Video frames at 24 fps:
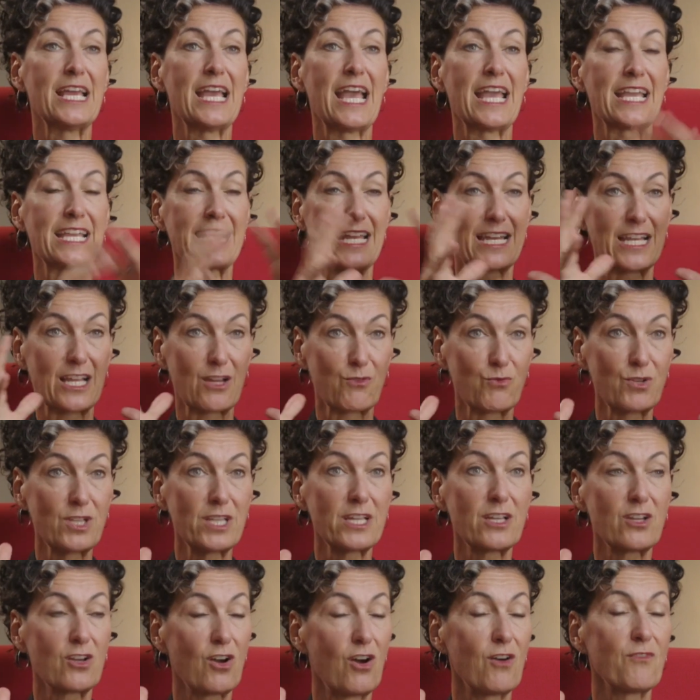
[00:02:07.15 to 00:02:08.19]
and getting a
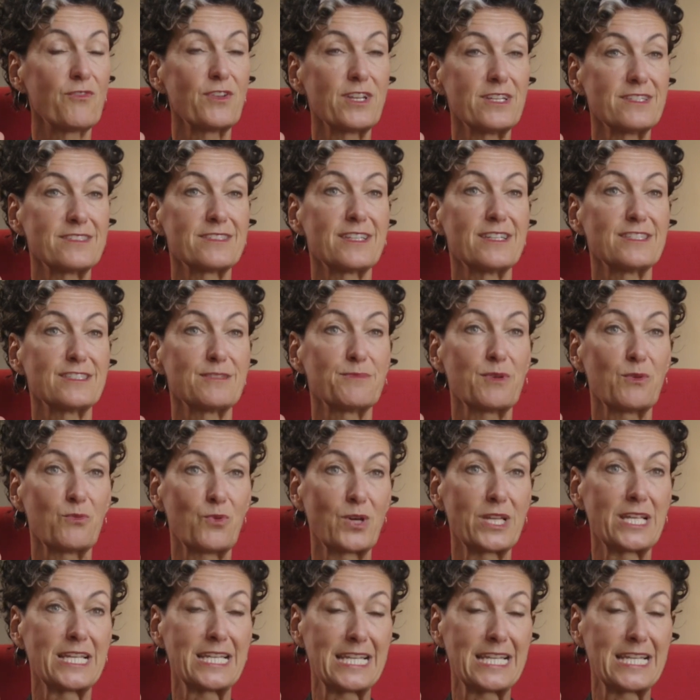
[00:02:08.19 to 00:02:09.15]
really confident sense about what it